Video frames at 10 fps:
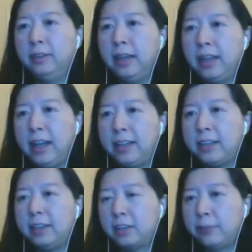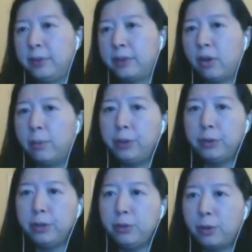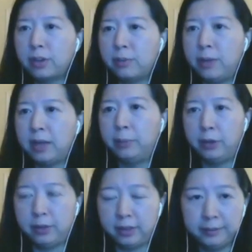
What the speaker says: and hands-on experience of building your smart bot.